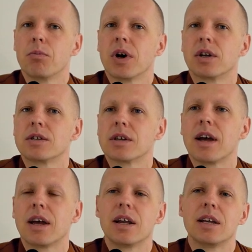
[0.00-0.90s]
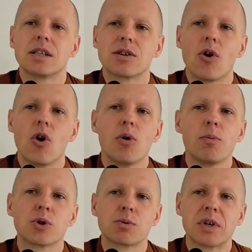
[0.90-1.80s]
But it is
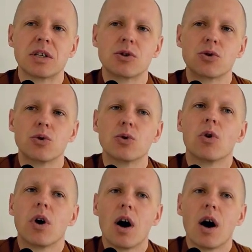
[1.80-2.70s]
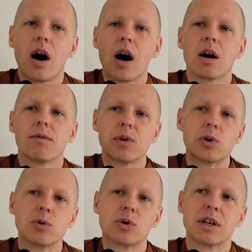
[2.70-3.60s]
almost be too
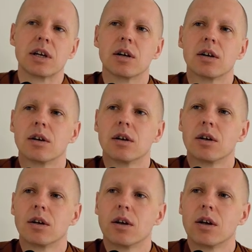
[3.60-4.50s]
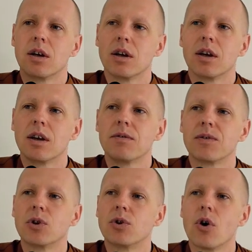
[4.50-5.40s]
high-fluting
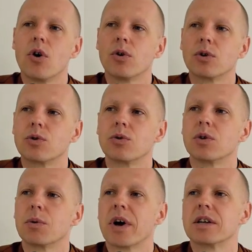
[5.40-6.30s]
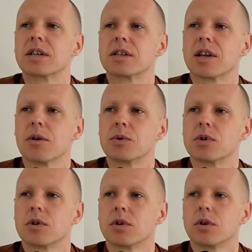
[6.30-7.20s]
if you don't do the basic steps.